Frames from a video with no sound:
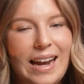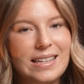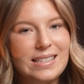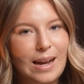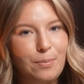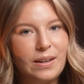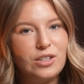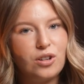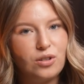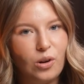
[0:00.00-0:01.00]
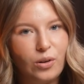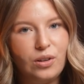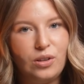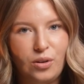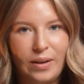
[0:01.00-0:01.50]
and established
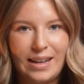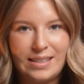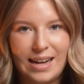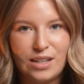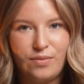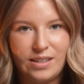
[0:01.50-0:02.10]
non-UK tax